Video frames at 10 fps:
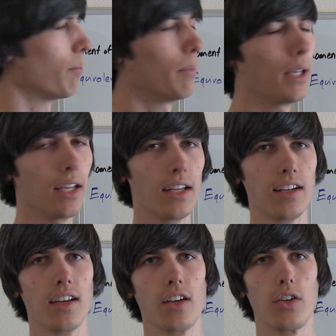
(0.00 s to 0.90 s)

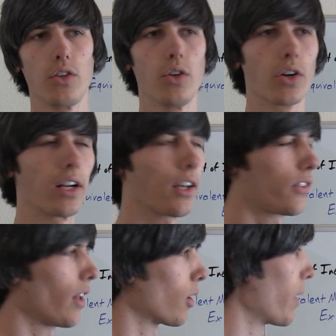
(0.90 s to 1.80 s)
mean you're going to
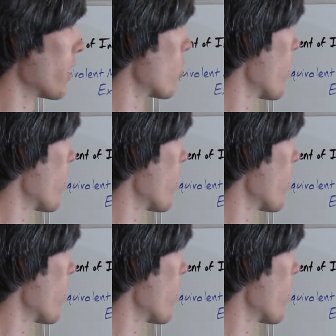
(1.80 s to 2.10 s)
accelerate